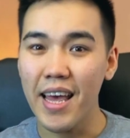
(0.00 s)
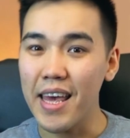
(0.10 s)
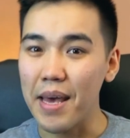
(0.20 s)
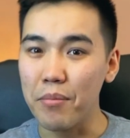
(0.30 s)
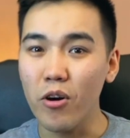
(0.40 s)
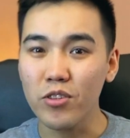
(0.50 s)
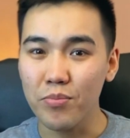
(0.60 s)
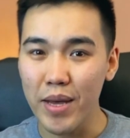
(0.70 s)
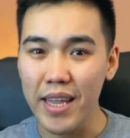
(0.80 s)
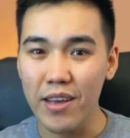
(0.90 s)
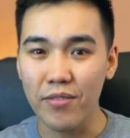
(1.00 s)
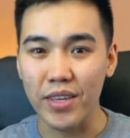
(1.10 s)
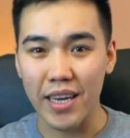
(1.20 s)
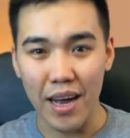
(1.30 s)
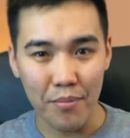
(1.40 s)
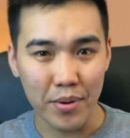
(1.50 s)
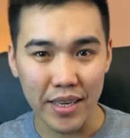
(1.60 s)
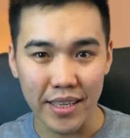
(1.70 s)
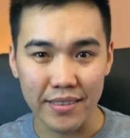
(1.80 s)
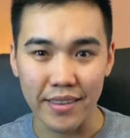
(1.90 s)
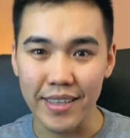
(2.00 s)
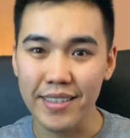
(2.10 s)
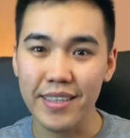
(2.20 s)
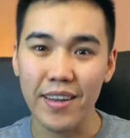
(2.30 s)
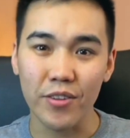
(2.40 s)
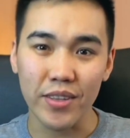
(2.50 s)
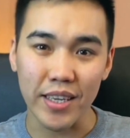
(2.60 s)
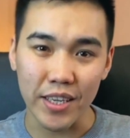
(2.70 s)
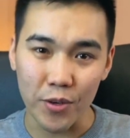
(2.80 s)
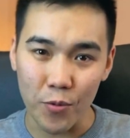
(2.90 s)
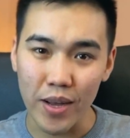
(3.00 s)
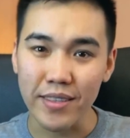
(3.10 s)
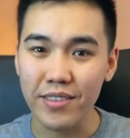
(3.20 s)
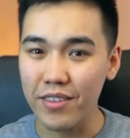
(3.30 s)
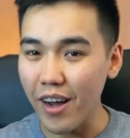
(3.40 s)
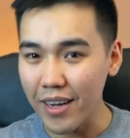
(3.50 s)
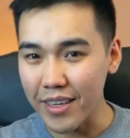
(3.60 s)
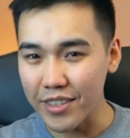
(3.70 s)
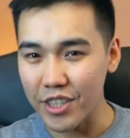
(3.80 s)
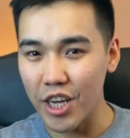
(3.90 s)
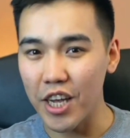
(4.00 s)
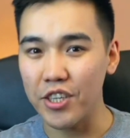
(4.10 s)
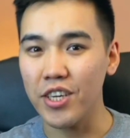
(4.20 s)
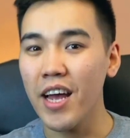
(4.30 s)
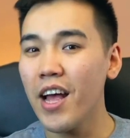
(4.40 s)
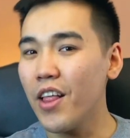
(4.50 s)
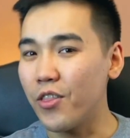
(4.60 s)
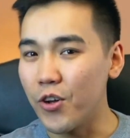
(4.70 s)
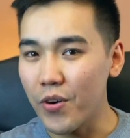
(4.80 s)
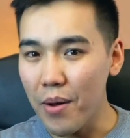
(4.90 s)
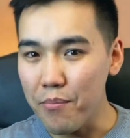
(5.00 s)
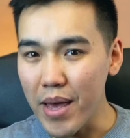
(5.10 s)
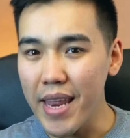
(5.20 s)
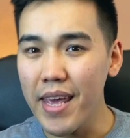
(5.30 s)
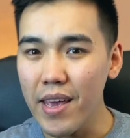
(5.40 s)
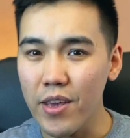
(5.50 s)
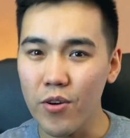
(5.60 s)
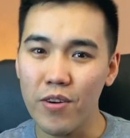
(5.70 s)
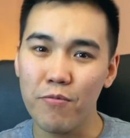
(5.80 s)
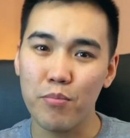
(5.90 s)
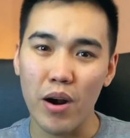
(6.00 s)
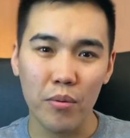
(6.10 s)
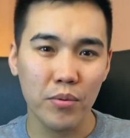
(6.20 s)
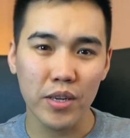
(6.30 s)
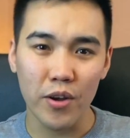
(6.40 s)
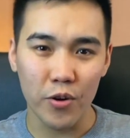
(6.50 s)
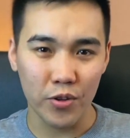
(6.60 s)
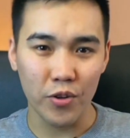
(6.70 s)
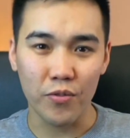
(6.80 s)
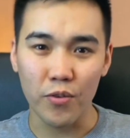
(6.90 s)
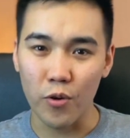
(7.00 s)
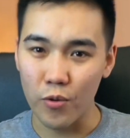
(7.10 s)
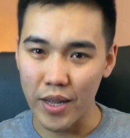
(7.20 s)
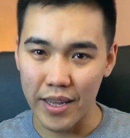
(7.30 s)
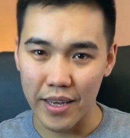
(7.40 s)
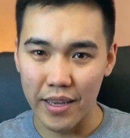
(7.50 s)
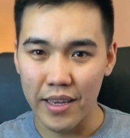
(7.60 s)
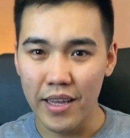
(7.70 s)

Amongst many of the companies listed on the US Stock Exchange, there are many you have probably heard of already.